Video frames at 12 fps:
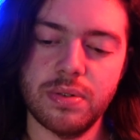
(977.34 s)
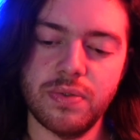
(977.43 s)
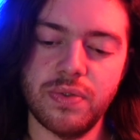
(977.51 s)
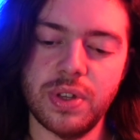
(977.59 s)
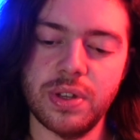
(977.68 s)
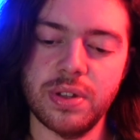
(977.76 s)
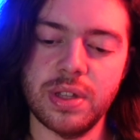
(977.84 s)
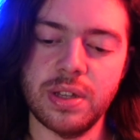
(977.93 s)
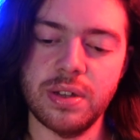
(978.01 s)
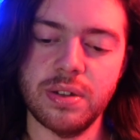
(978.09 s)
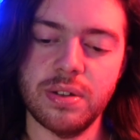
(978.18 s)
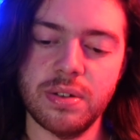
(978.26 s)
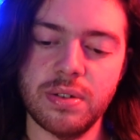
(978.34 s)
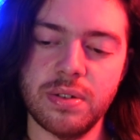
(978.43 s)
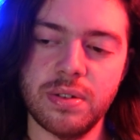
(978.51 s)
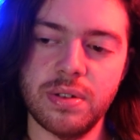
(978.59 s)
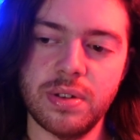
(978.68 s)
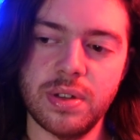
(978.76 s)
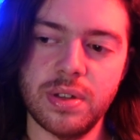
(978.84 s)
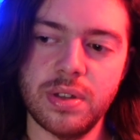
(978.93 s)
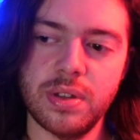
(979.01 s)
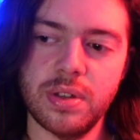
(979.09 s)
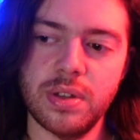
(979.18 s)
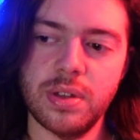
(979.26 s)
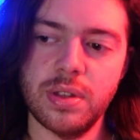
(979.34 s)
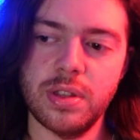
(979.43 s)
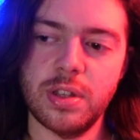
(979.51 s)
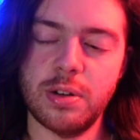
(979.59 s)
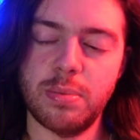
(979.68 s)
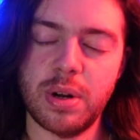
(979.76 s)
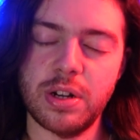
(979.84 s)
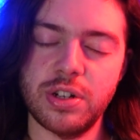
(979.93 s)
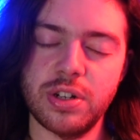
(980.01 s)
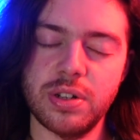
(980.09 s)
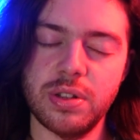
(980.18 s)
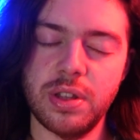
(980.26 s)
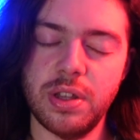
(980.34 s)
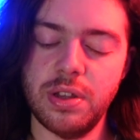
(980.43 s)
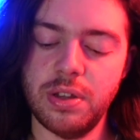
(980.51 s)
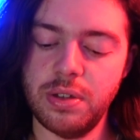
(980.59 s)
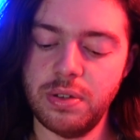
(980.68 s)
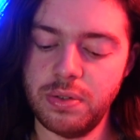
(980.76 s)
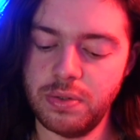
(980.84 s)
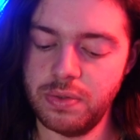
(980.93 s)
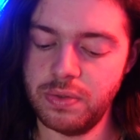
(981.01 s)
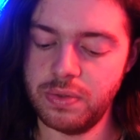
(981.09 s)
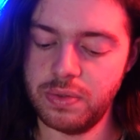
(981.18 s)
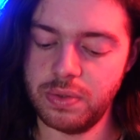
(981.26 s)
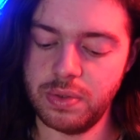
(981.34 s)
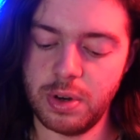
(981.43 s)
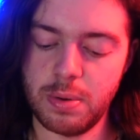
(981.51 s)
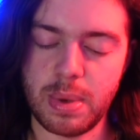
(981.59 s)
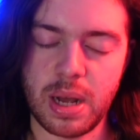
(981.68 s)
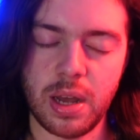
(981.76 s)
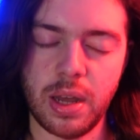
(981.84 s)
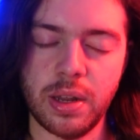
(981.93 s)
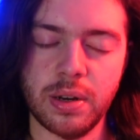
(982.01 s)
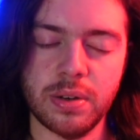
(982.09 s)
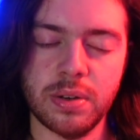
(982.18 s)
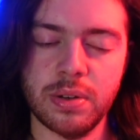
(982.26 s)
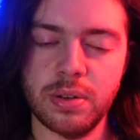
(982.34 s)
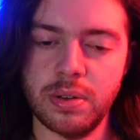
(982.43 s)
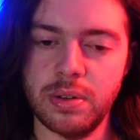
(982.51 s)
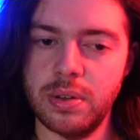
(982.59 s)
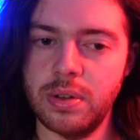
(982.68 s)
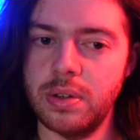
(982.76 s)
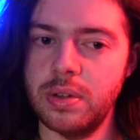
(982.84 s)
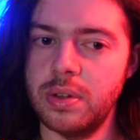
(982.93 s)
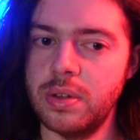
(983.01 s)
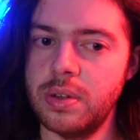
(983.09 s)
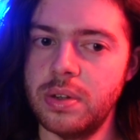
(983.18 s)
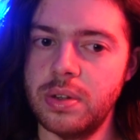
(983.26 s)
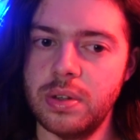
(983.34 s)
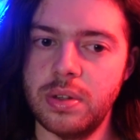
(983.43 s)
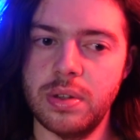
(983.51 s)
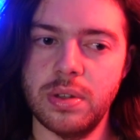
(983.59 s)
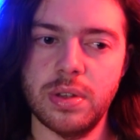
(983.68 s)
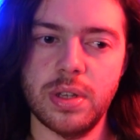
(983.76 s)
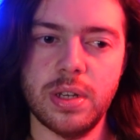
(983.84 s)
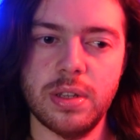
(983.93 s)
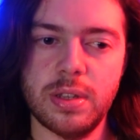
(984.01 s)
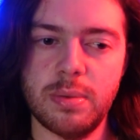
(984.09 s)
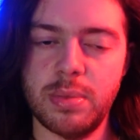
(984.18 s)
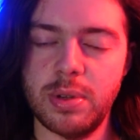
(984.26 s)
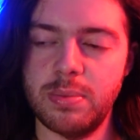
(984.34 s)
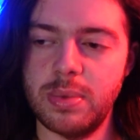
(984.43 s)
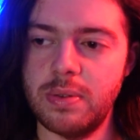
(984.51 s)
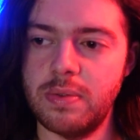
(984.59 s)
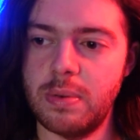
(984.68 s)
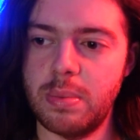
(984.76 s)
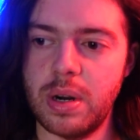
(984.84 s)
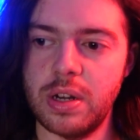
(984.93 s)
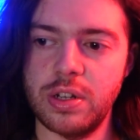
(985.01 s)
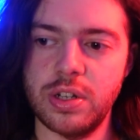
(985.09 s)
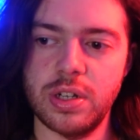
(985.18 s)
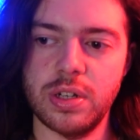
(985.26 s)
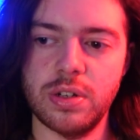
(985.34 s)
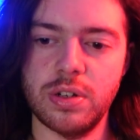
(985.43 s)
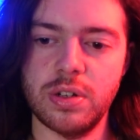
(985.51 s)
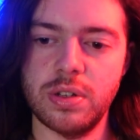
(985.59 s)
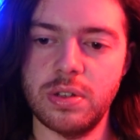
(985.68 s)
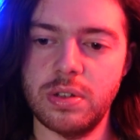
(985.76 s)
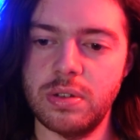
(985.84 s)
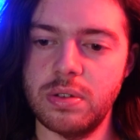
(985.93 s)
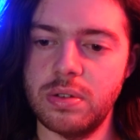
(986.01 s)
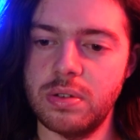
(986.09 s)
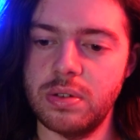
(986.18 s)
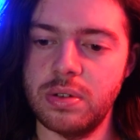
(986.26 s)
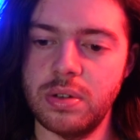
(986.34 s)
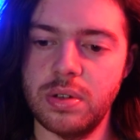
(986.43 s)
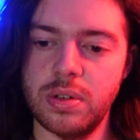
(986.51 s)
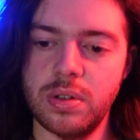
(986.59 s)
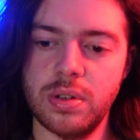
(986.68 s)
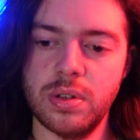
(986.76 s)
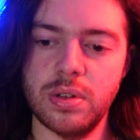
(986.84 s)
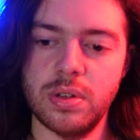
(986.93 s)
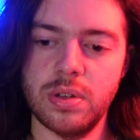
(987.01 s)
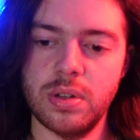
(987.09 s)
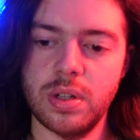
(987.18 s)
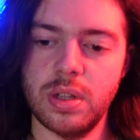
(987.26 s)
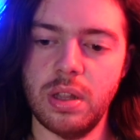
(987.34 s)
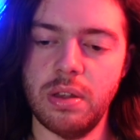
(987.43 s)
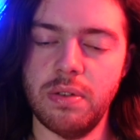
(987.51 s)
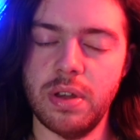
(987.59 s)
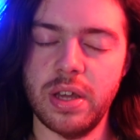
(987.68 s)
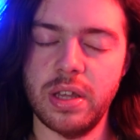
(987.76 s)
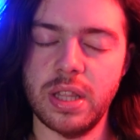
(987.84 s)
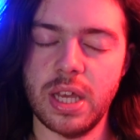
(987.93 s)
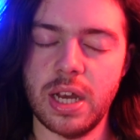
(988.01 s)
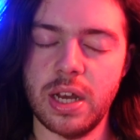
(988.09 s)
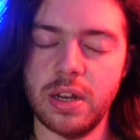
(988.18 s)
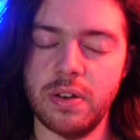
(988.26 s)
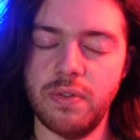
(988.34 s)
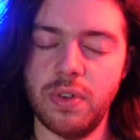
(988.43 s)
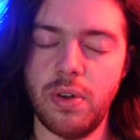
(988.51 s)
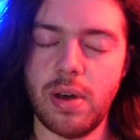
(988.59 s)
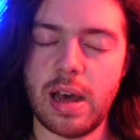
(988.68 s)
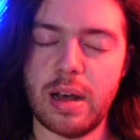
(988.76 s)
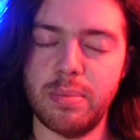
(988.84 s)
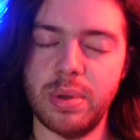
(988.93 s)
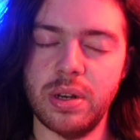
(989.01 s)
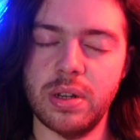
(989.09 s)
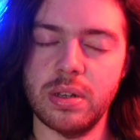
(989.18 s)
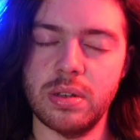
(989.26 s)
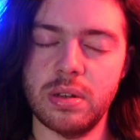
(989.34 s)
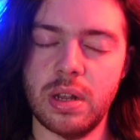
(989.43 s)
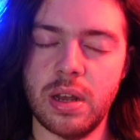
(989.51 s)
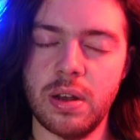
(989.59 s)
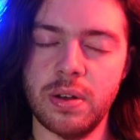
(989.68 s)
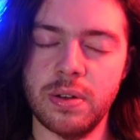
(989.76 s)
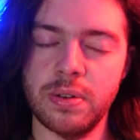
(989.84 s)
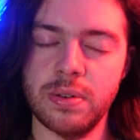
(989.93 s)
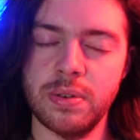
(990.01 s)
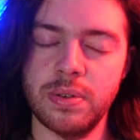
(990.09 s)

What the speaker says: Feeling the depression leave your mind. Any symptoms of depression, just alleviate that and feel happiness now.